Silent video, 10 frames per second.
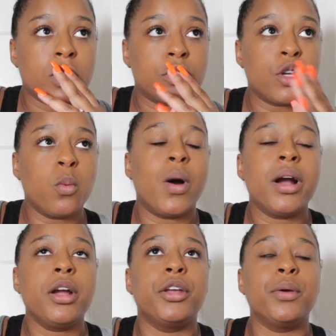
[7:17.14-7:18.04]
So
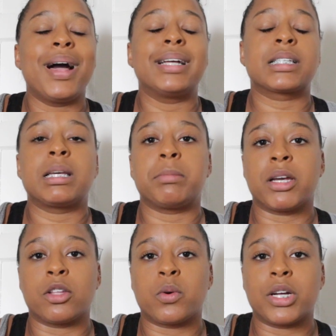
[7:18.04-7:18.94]
why are you asking me
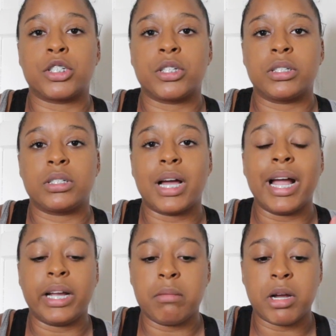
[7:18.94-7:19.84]
all the questions?
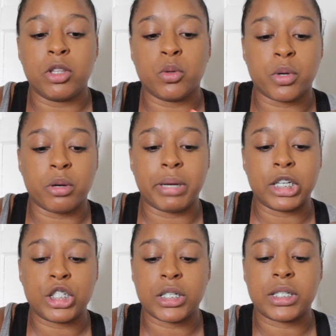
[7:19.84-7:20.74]
I come out the room
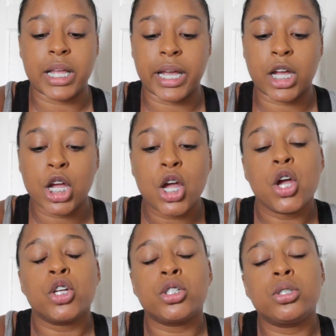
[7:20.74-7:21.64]
and she's like,
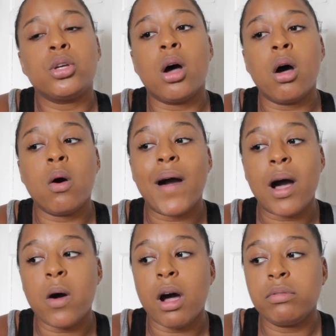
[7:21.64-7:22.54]
so
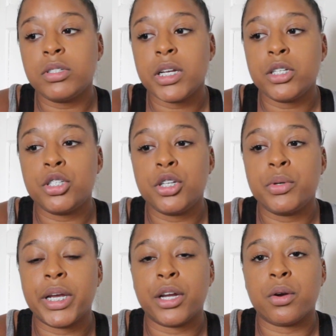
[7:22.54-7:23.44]
how often do you
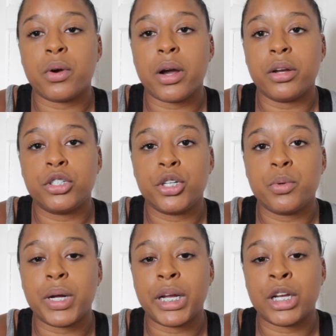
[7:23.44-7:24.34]

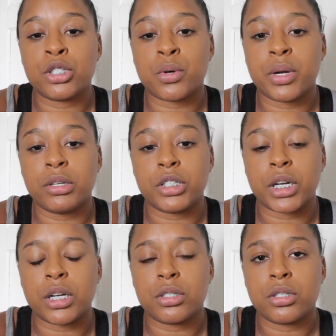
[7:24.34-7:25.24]
want to get your oil
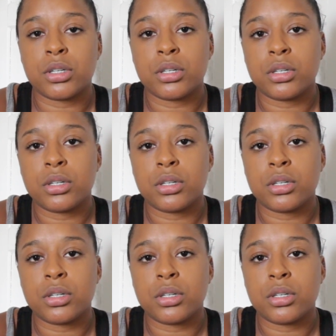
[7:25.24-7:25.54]
changed?